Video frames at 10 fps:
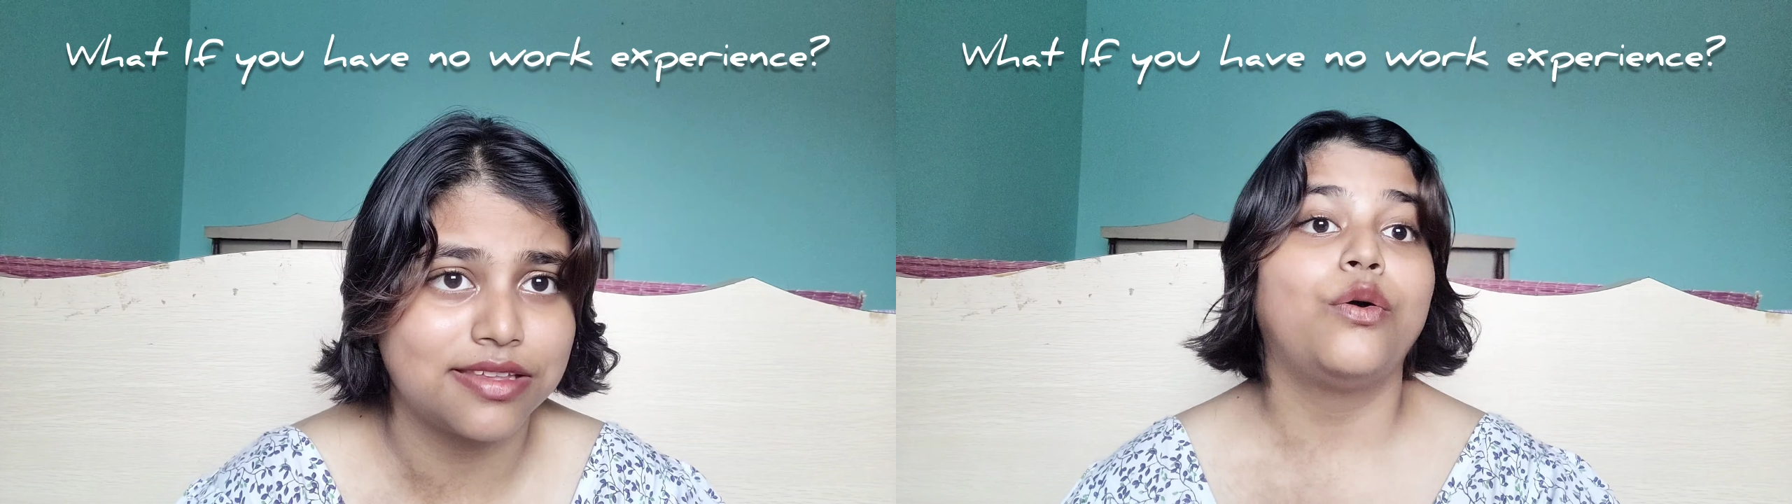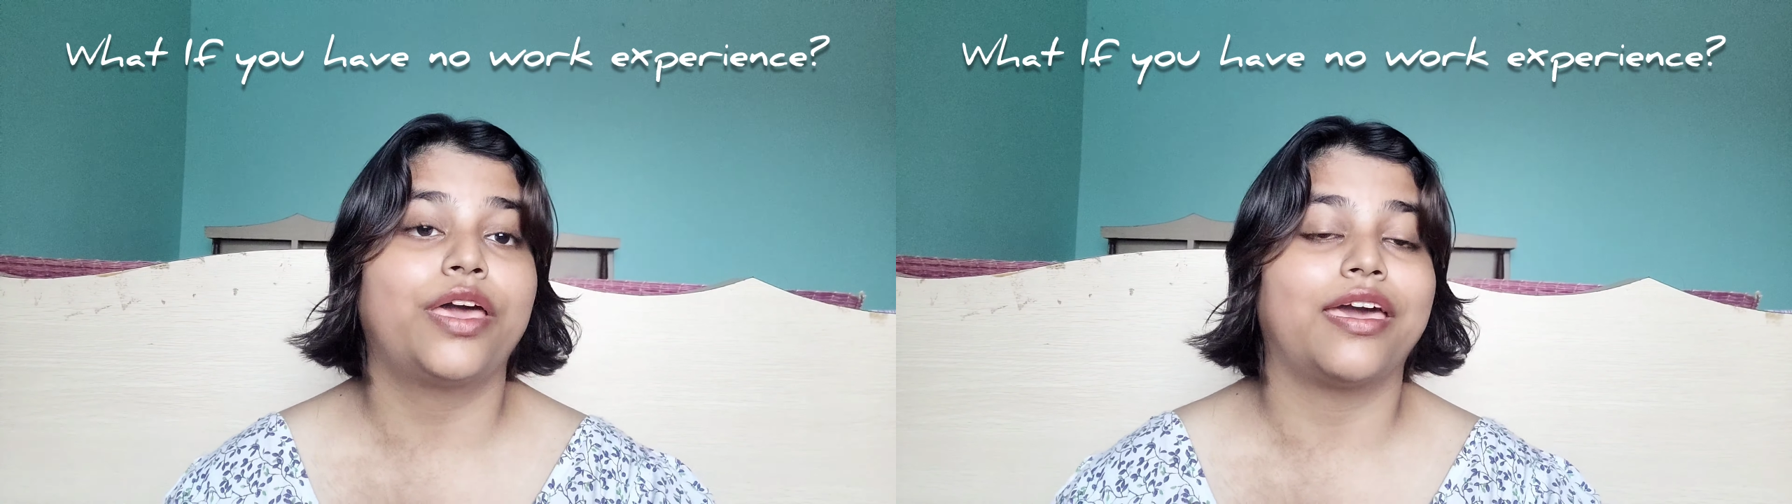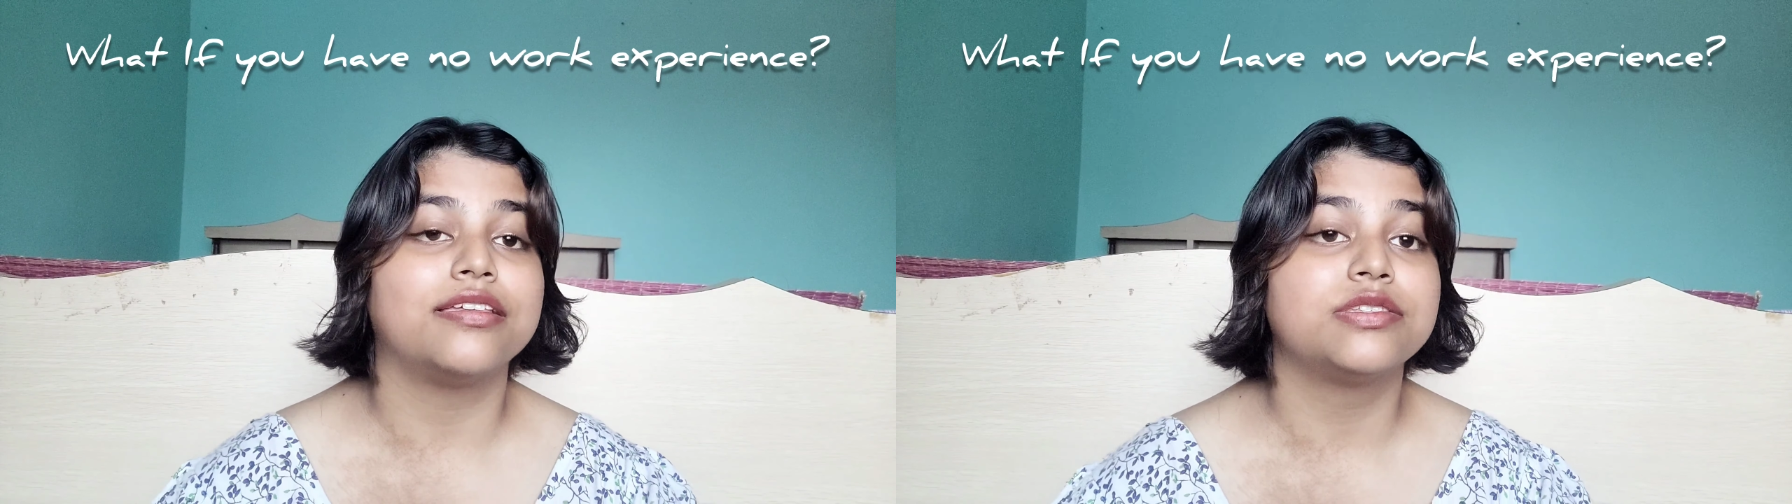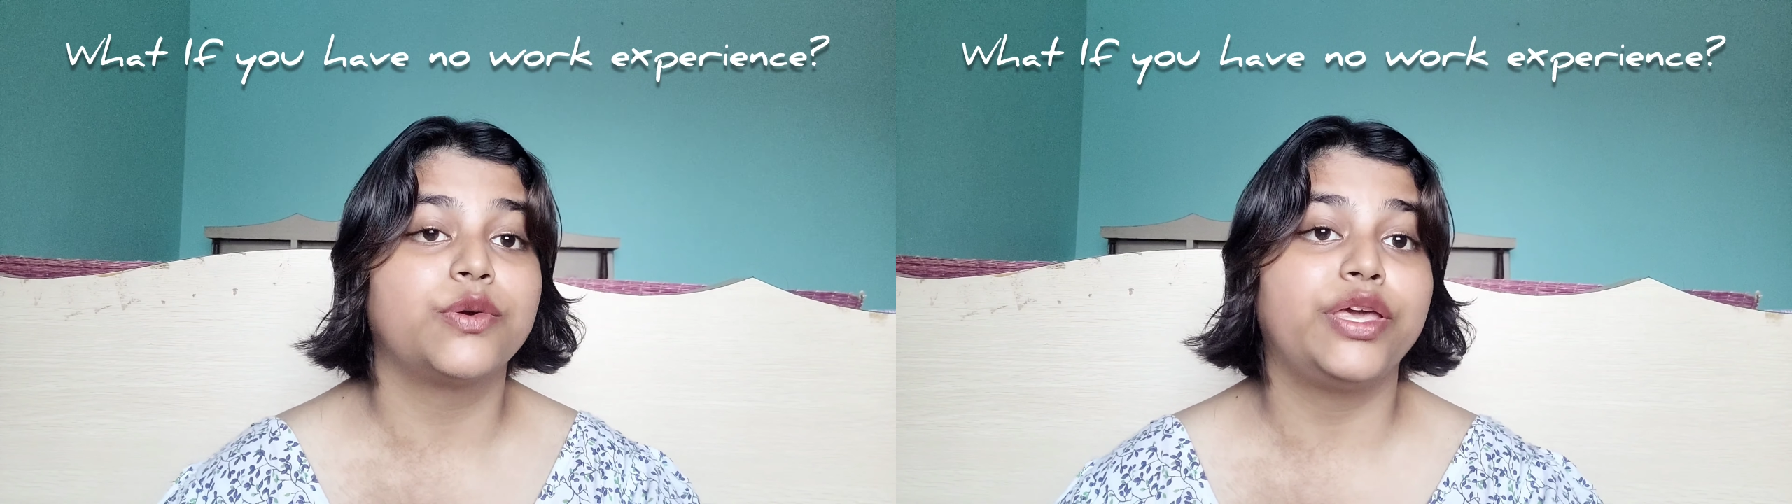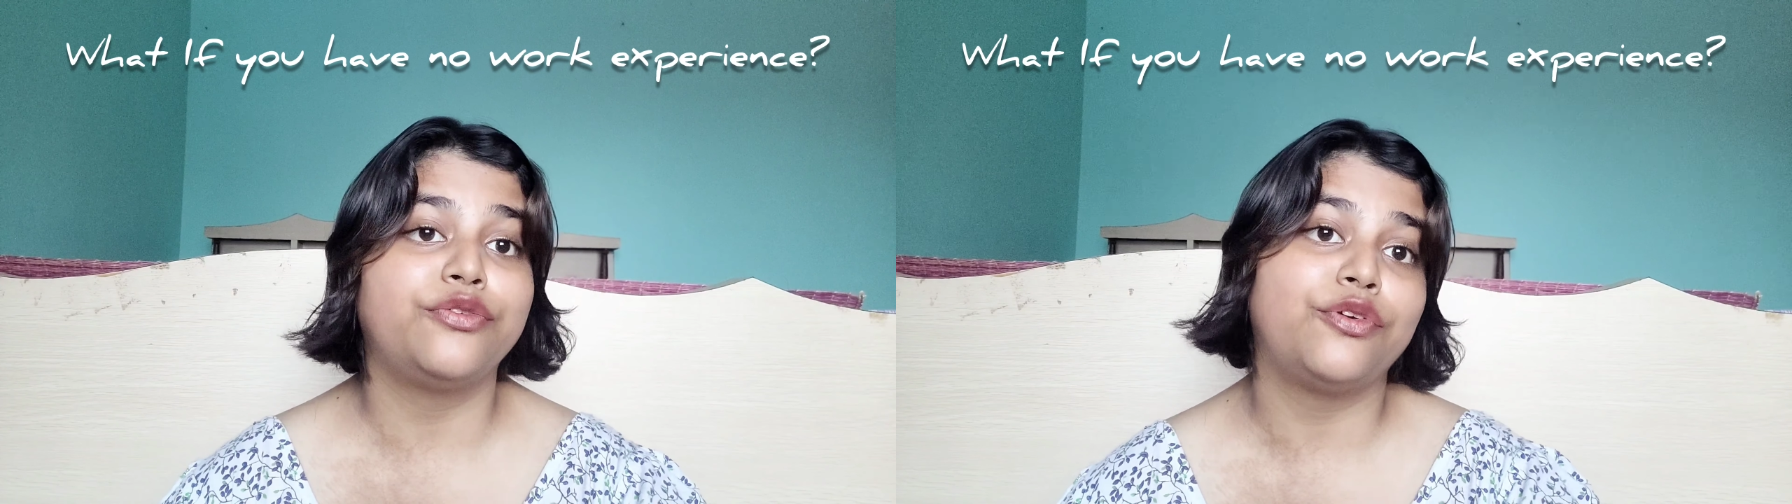Okay, so
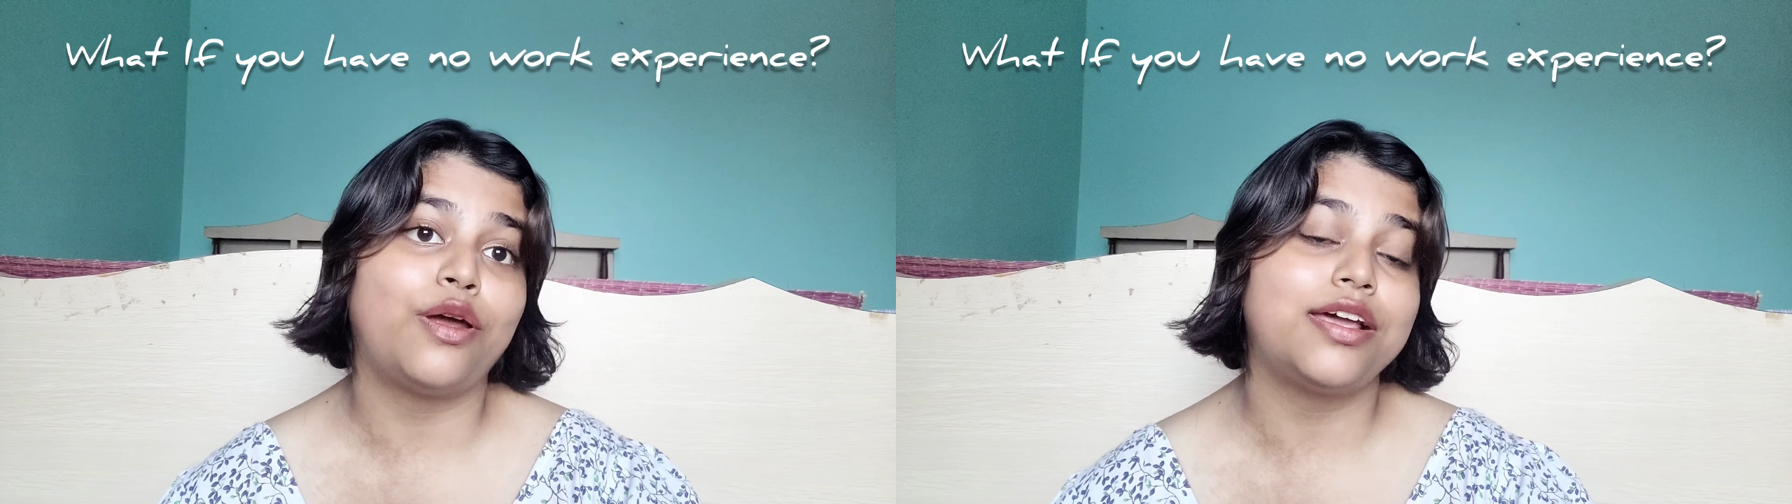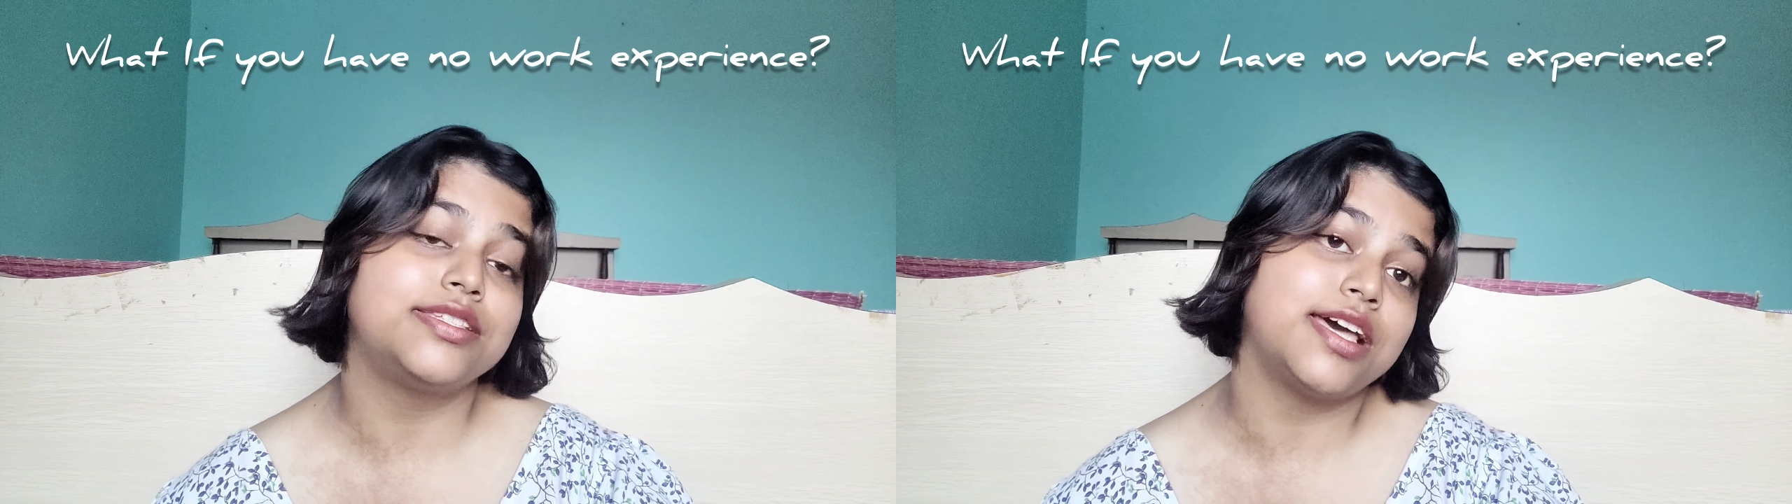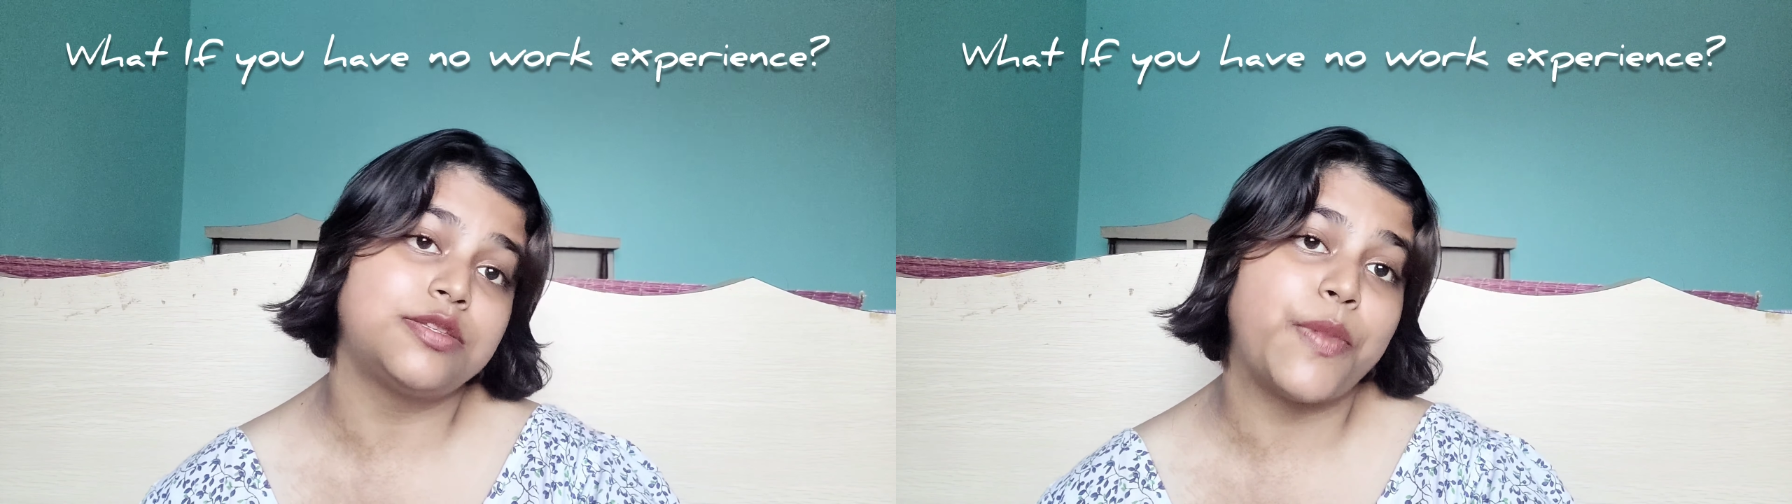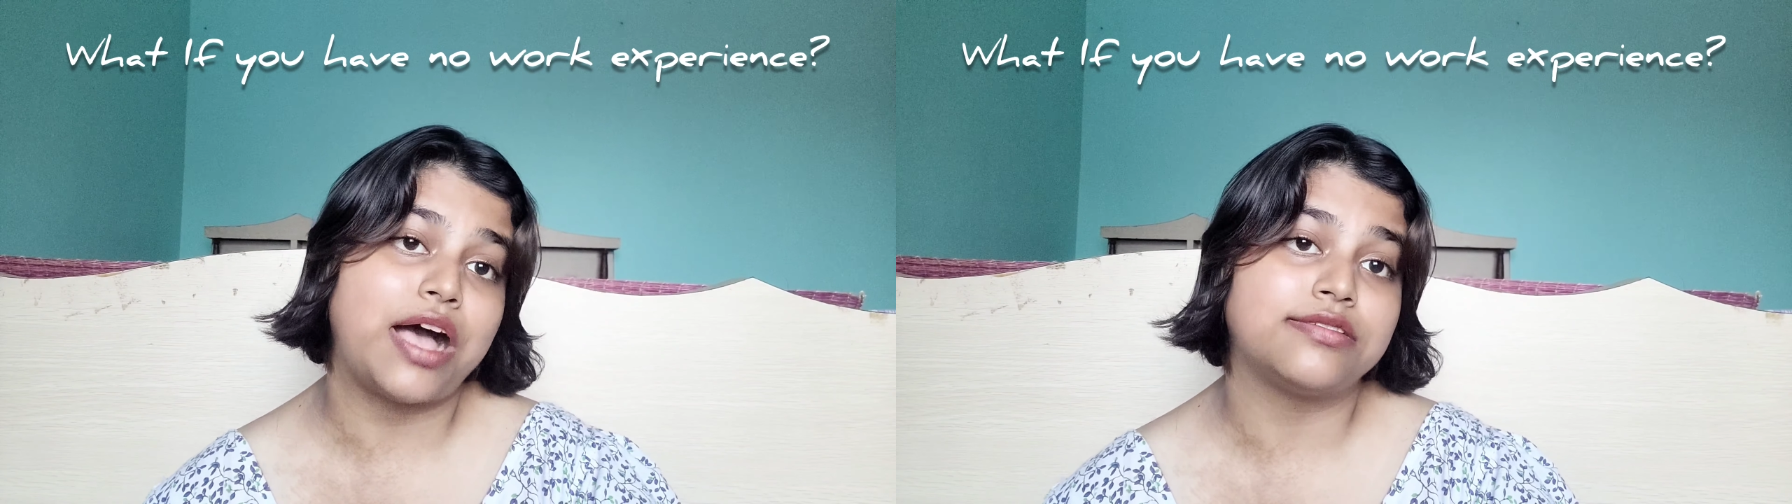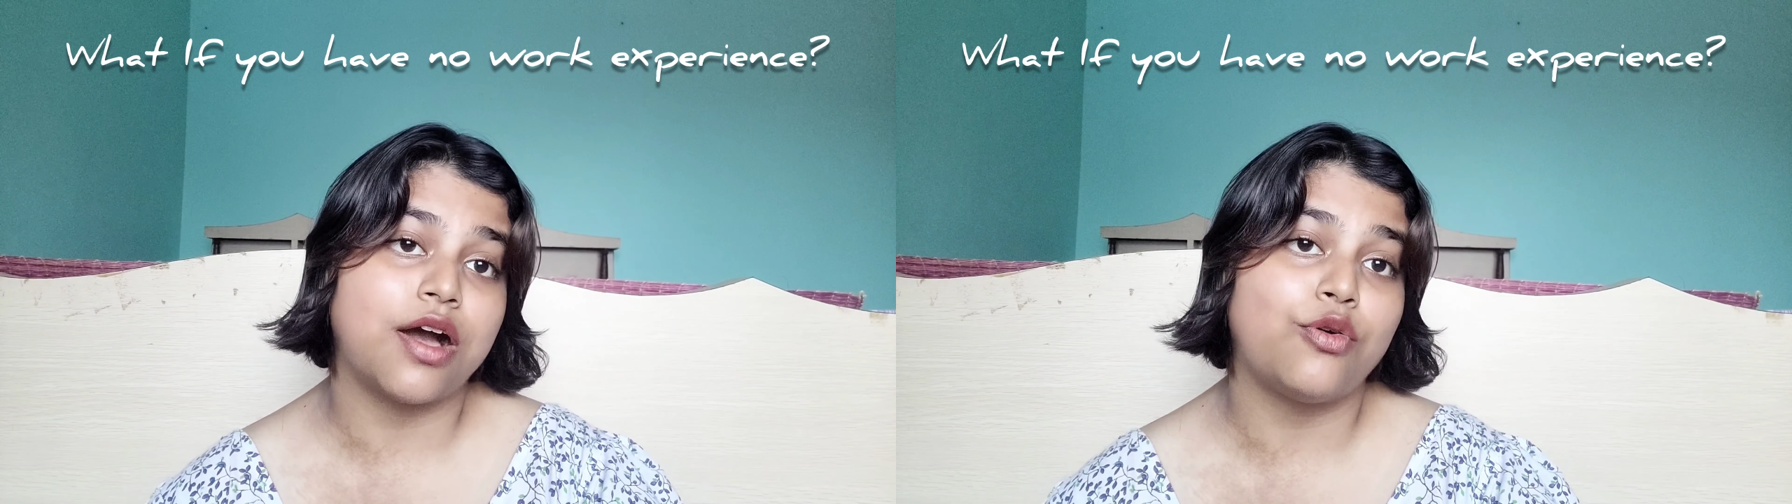if you are just
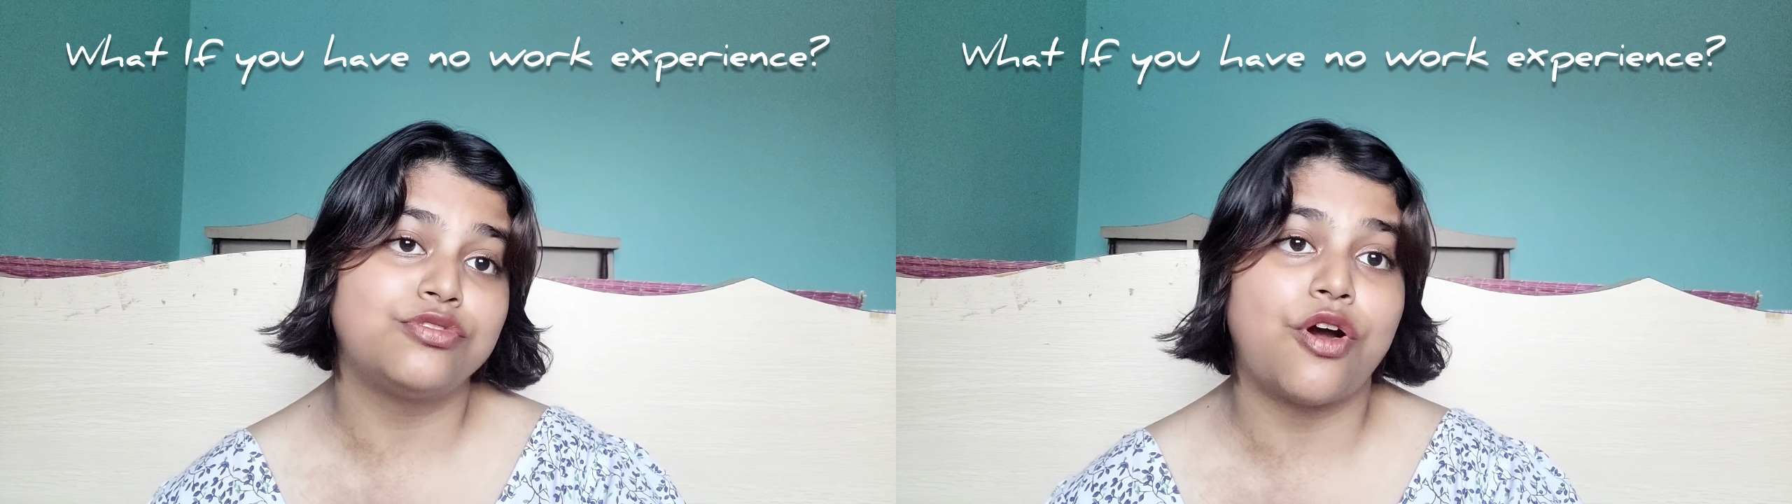pass out